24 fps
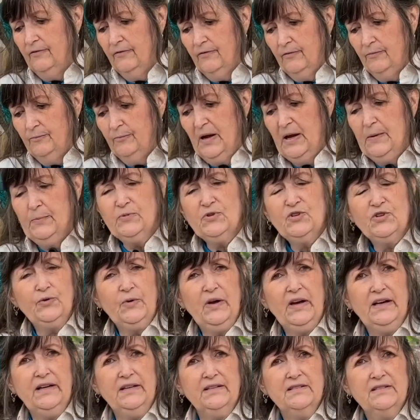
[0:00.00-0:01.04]
paper
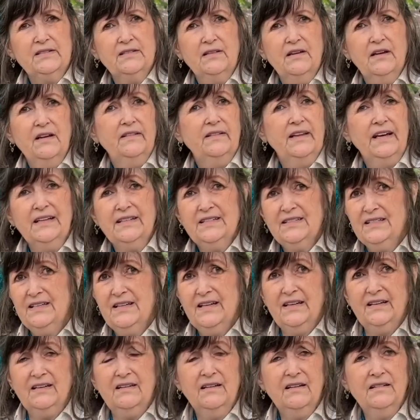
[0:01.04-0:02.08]
shreds. That's
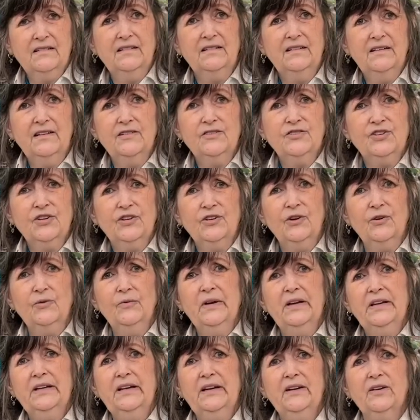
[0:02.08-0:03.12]
it. Nothing else should go
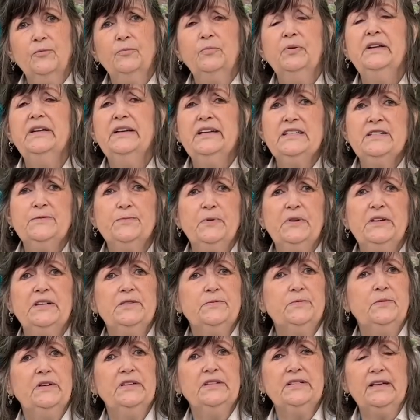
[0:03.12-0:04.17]
in here. Please, please,
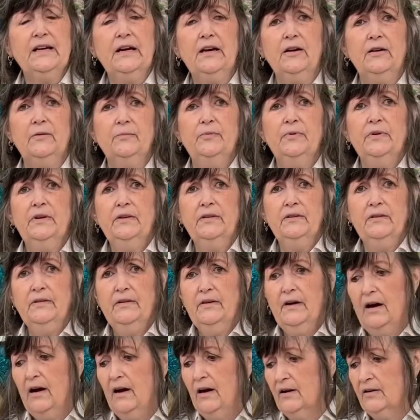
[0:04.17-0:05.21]
please help
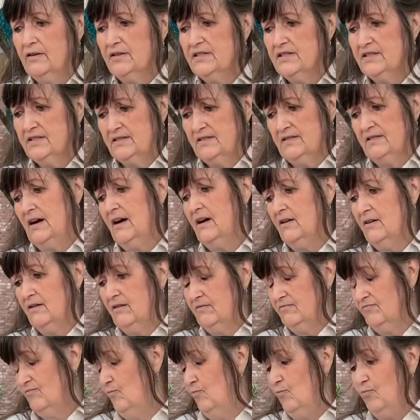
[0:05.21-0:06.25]
our
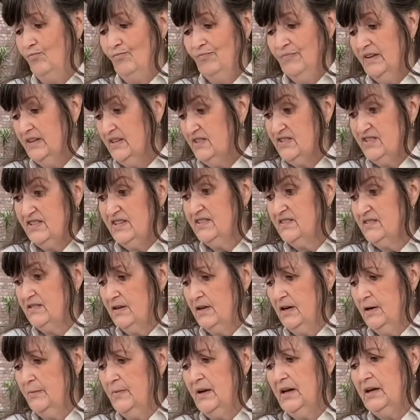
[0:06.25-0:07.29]

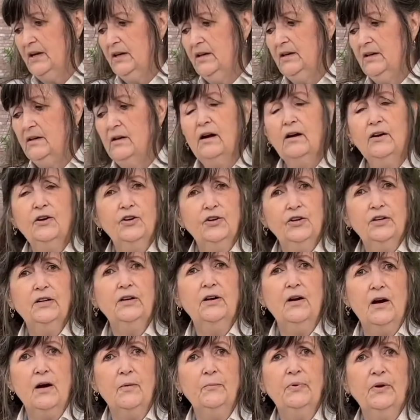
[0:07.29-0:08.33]
system and get our good
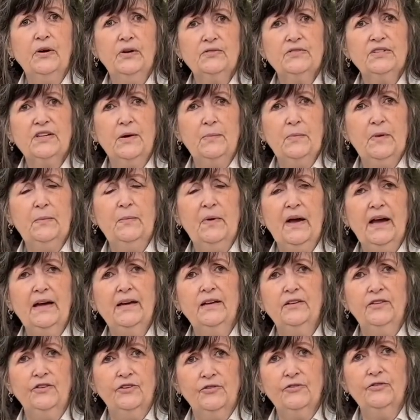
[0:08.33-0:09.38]
compost coming back
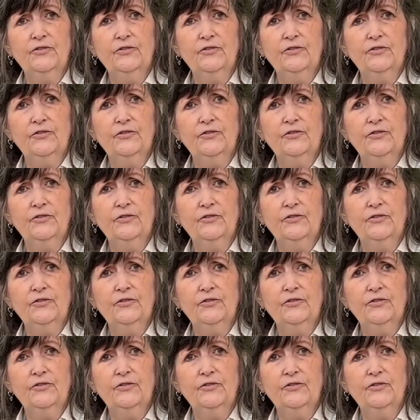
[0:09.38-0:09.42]
in your